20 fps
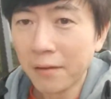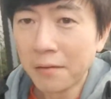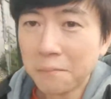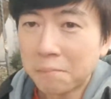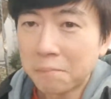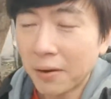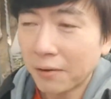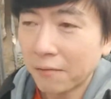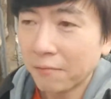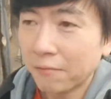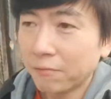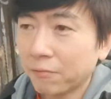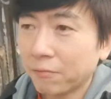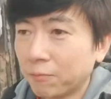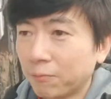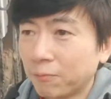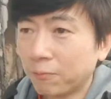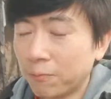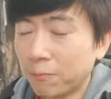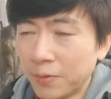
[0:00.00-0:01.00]
But
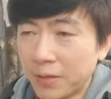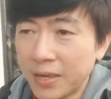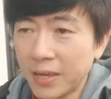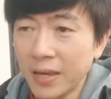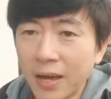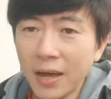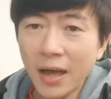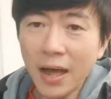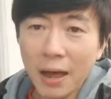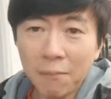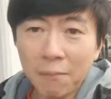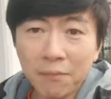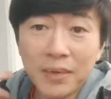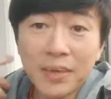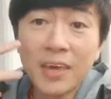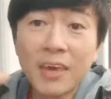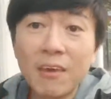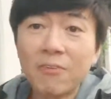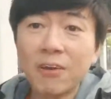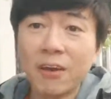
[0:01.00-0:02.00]
here I'm
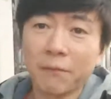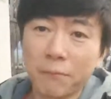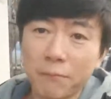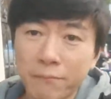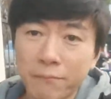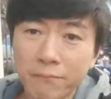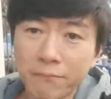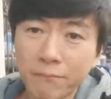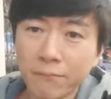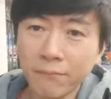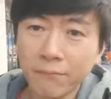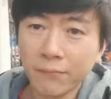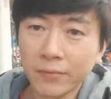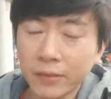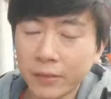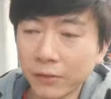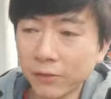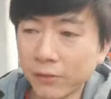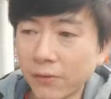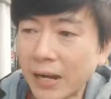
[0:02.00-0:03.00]
giving,
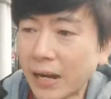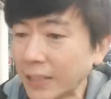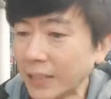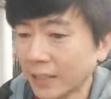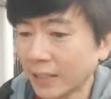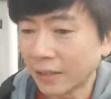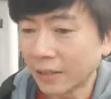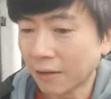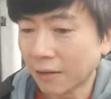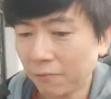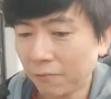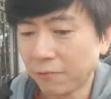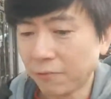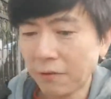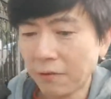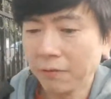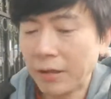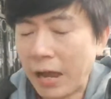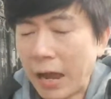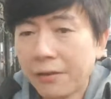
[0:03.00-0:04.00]
so you guys are not
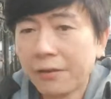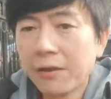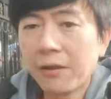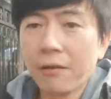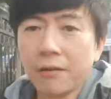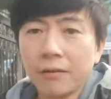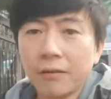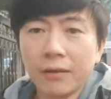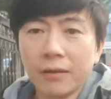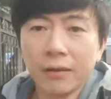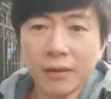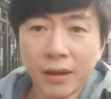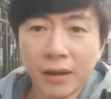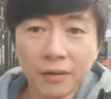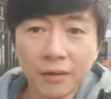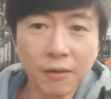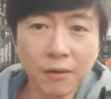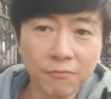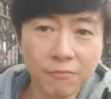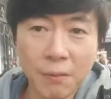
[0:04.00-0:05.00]

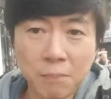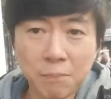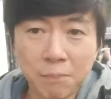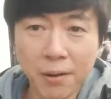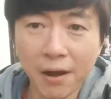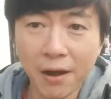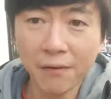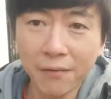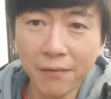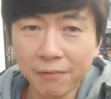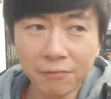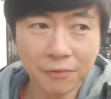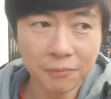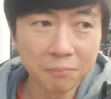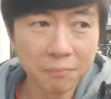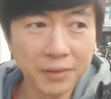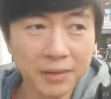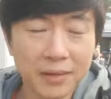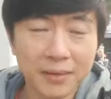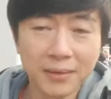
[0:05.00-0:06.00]
vampiring
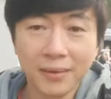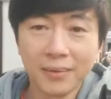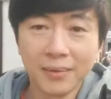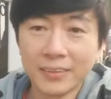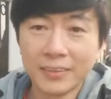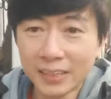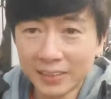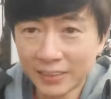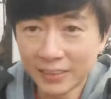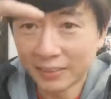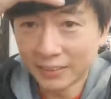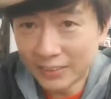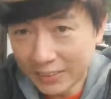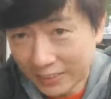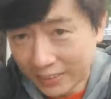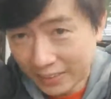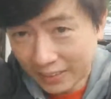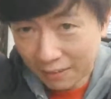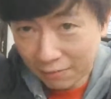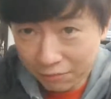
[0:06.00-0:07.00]
from me. That's
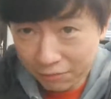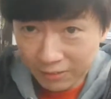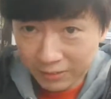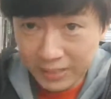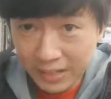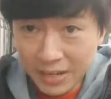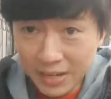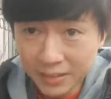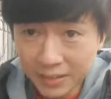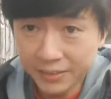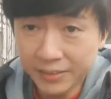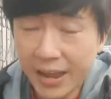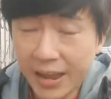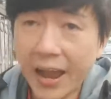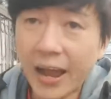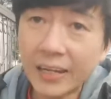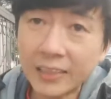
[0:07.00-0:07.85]
the difference. There are